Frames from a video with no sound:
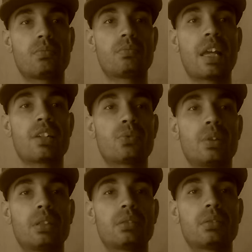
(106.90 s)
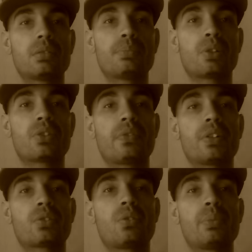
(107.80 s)
That's what
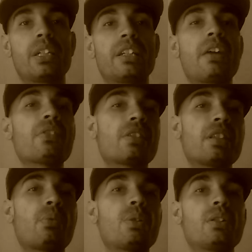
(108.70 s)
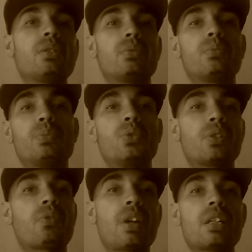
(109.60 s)
Perseverance Code Media and everything that we do,
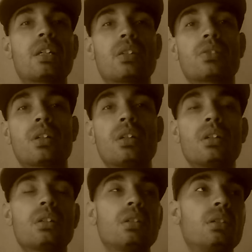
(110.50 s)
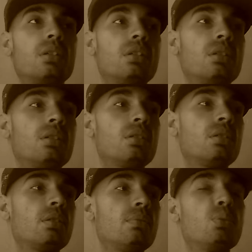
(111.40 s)
music ratings,
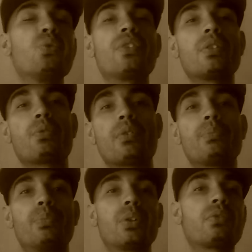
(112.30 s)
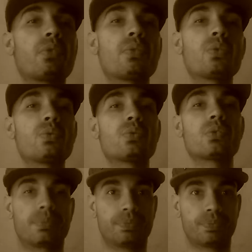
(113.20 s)
book
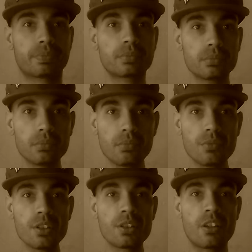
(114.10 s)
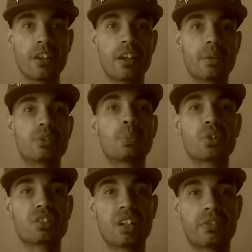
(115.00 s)
reviews, and
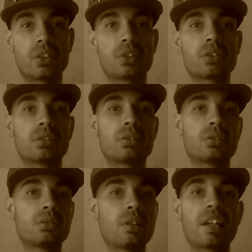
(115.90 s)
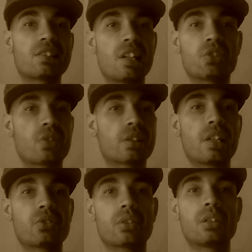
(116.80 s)
sports coverage, etc.,
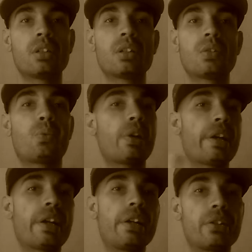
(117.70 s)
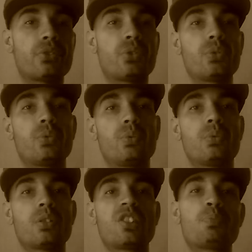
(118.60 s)
etc. We're here to
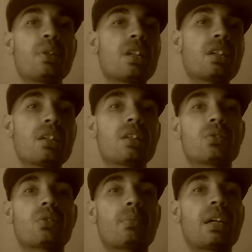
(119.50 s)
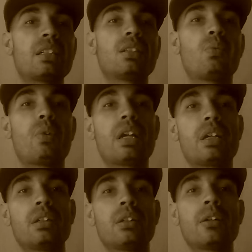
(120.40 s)
speak it and talk about it in a
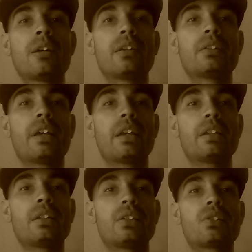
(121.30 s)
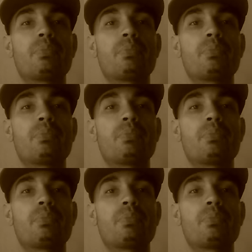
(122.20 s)
way that is